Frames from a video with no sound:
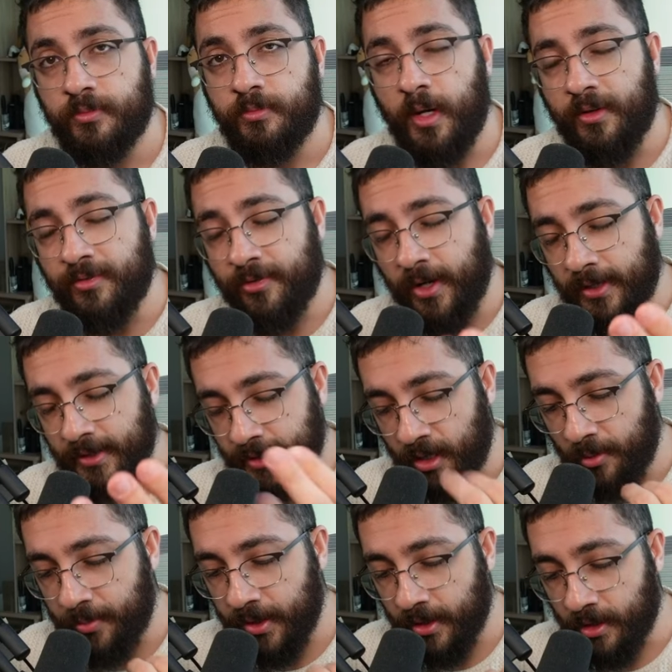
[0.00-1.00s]
My friend,
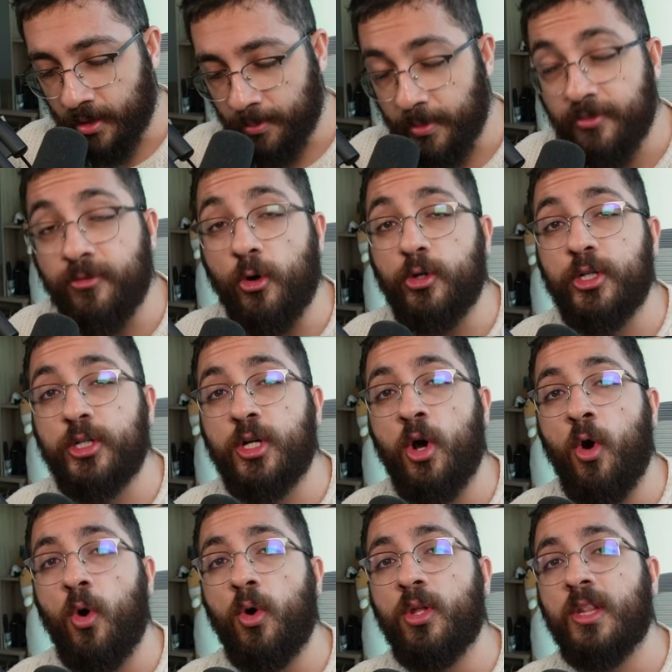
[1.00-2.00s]
come here. Before you
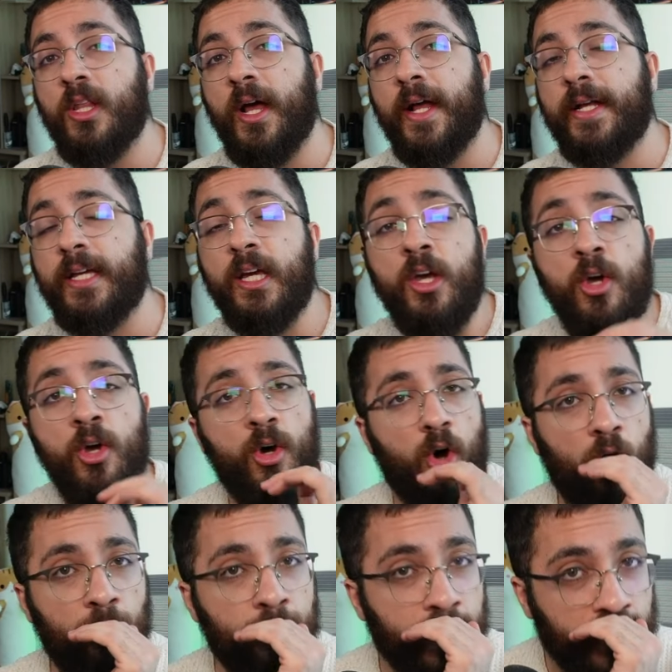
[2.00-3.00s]
go all like,
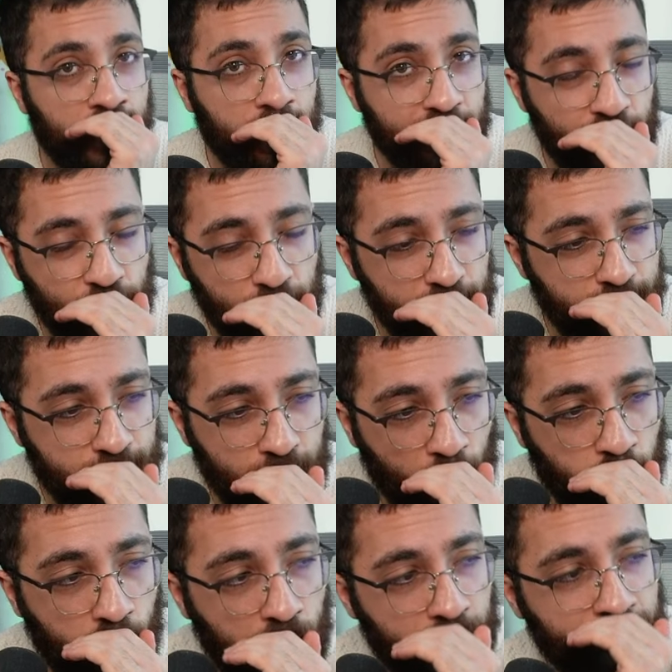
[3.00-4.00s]
oh my God, she's the
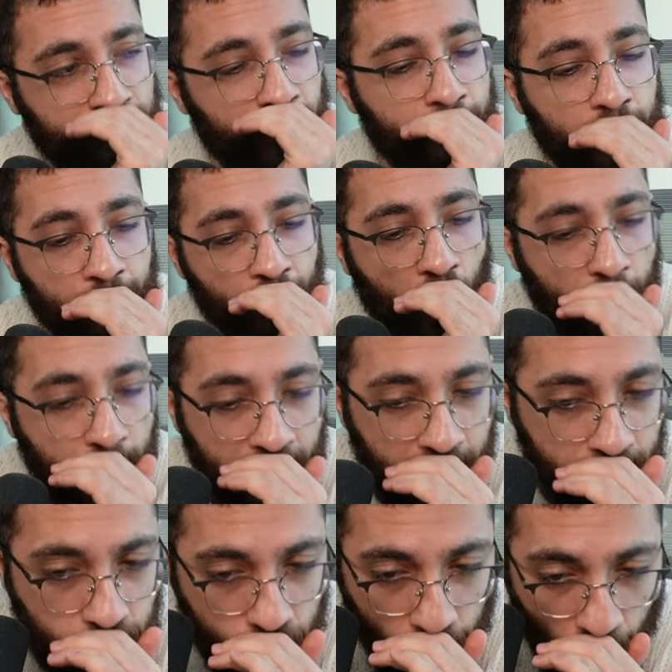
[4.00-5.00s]
one. From the moment
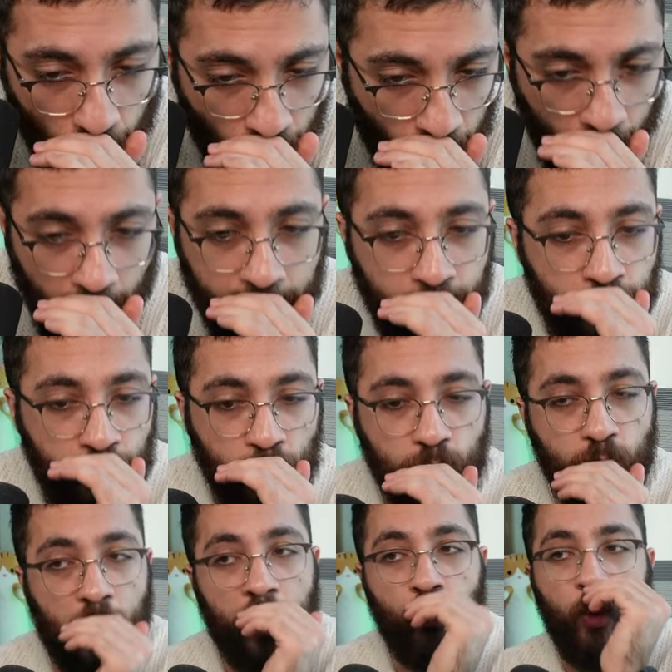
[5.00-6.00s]
I saw her, I
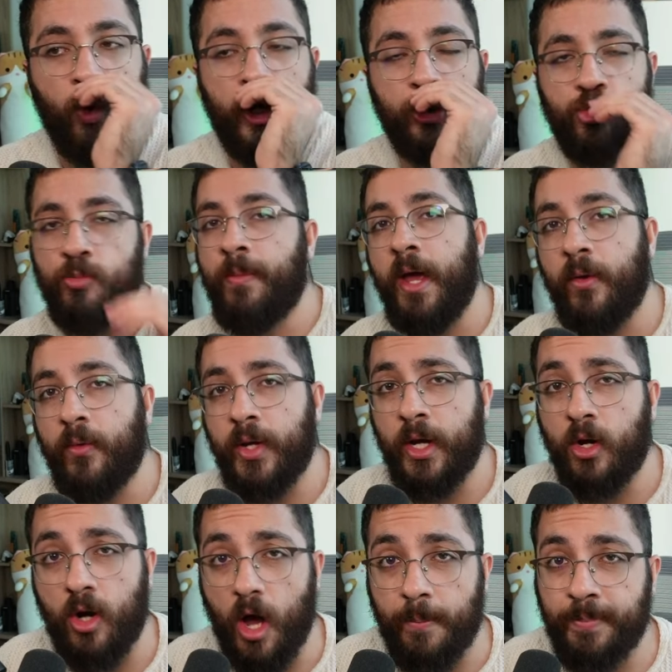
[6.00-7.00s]
knew I wanted to marry
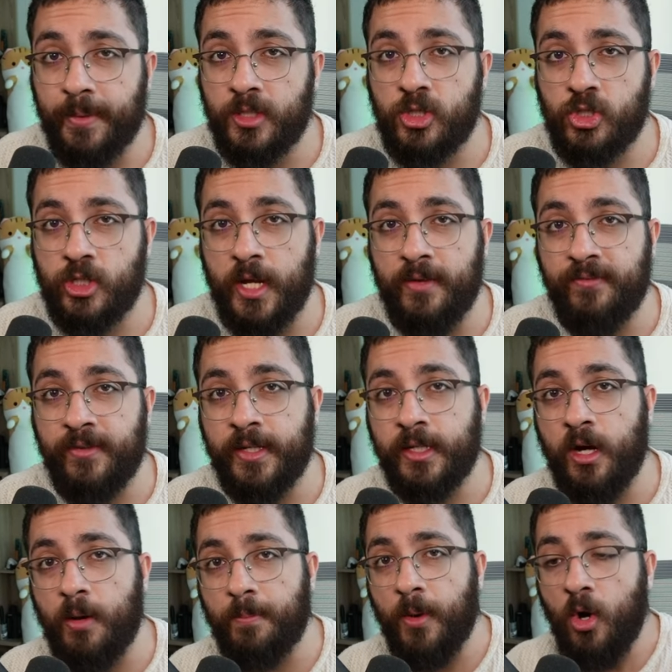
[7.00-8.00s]
her. I've been
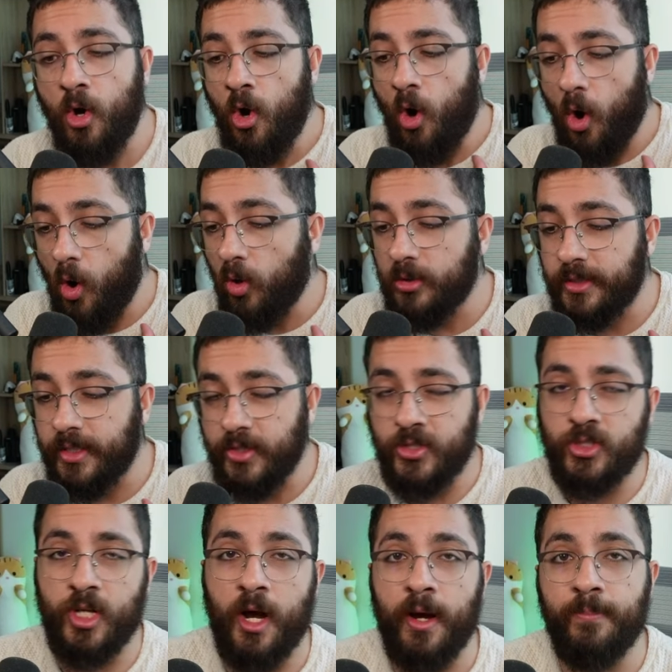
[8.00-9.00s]
saving up all
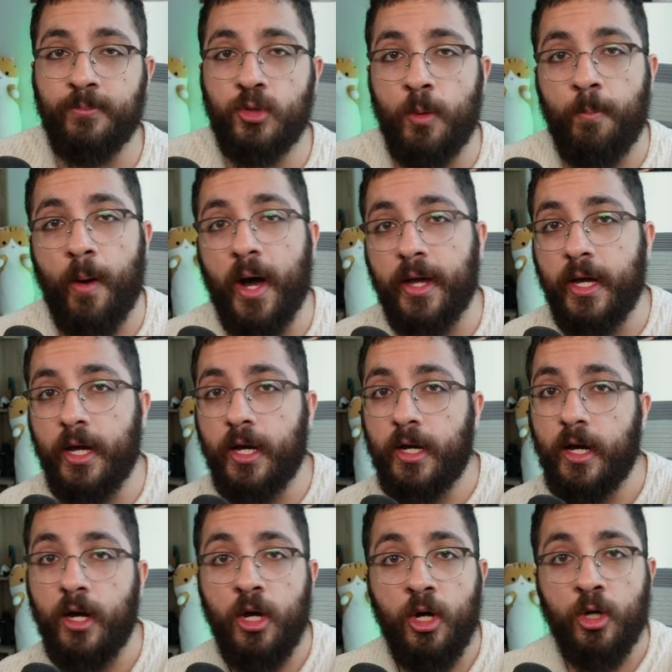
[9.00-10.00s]
this time to buy
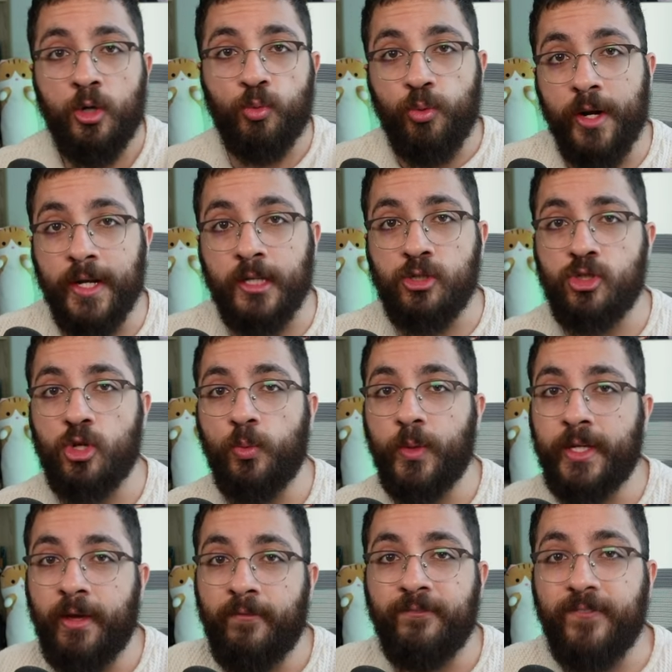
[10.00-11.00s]
a ring so
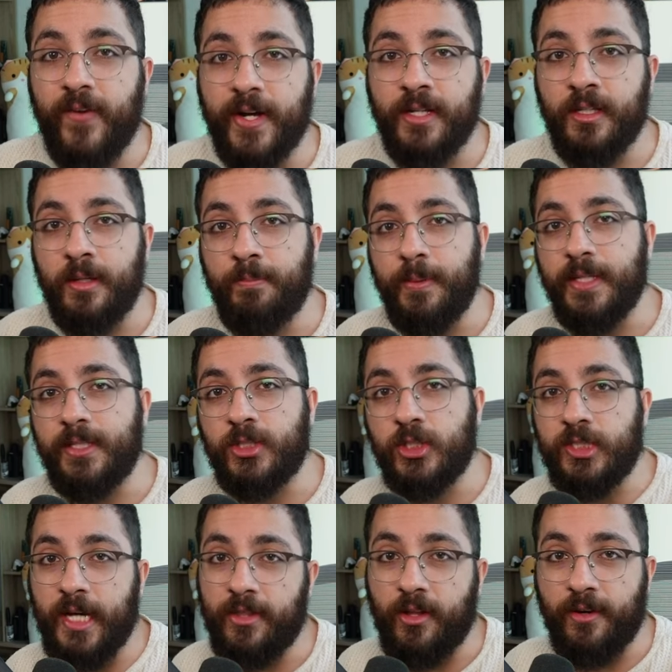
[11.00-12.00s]
we can finally be
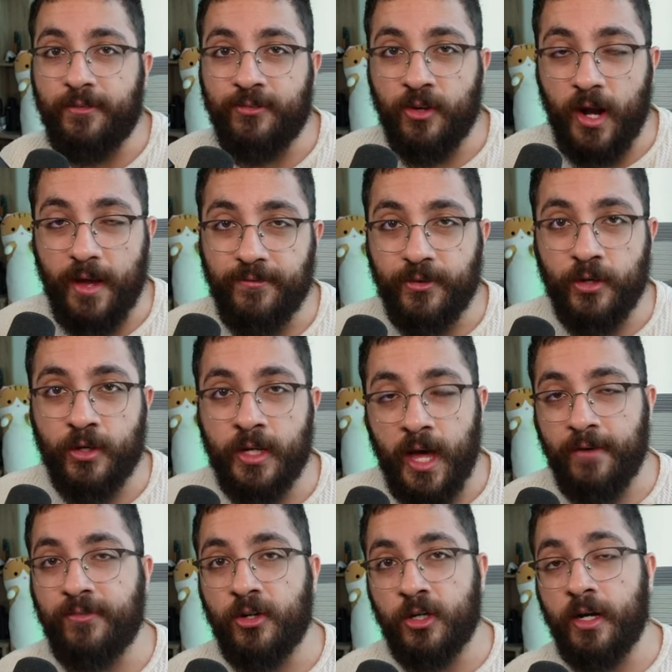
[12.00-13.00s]
together forever and
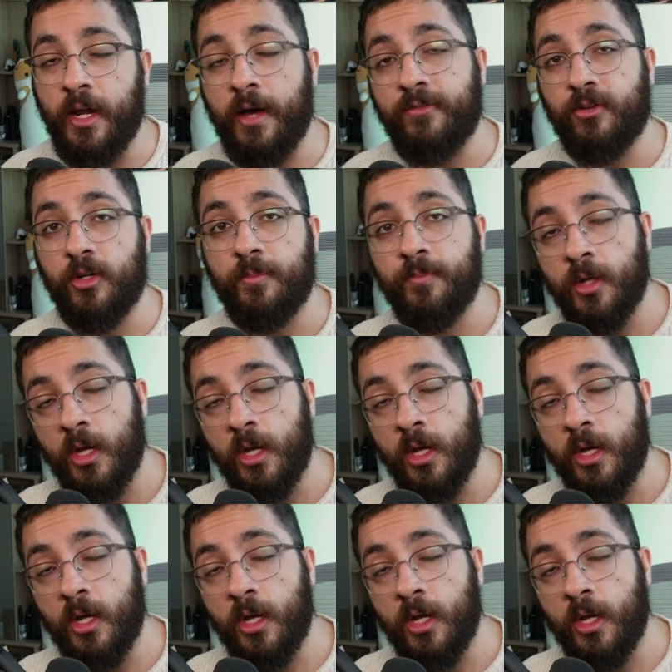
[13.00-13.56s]
ever and ever.